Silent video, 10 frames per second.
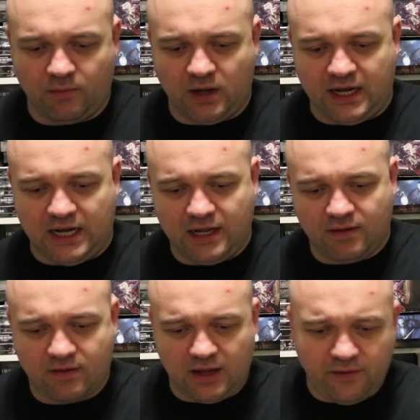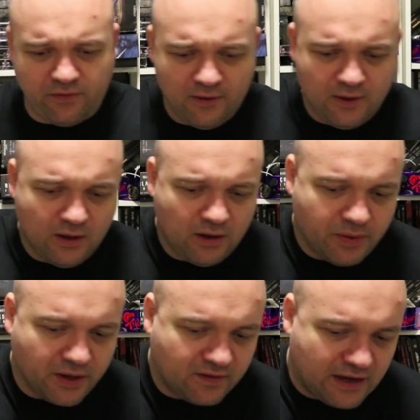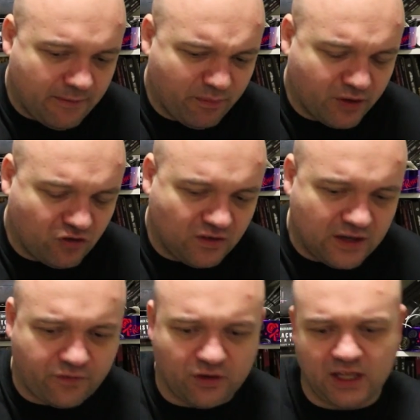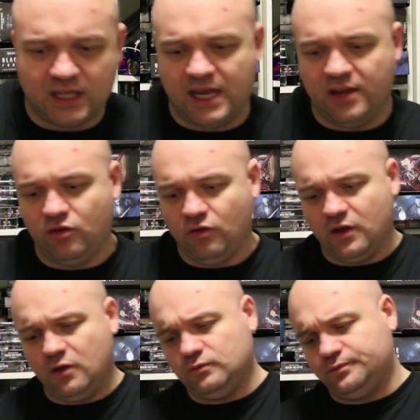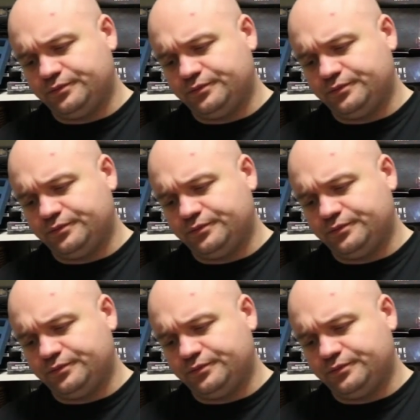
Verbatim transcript: my hard stuff, but um, but you definitely can use it.